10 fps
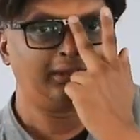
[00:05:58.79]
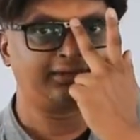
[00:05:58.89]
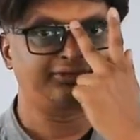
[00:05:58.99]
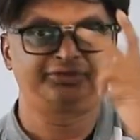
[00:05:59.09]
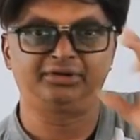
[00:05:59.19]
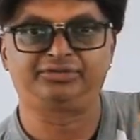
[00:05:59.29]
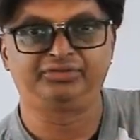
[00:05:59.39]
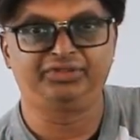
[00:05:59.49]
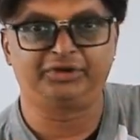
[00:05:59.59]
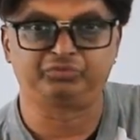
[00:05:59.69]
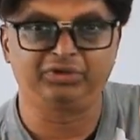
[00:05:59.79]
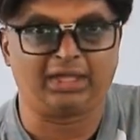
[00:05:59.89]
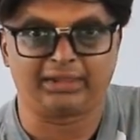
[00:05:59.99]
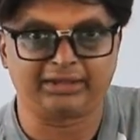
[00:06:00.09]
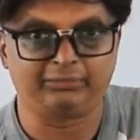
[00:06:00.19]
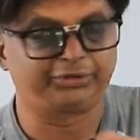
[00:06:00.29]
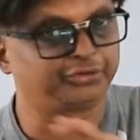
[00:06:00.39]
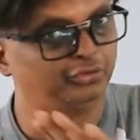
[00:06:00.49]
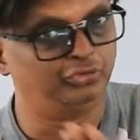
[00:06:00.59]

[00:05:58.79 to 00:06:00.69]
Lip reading: results that we arrive at.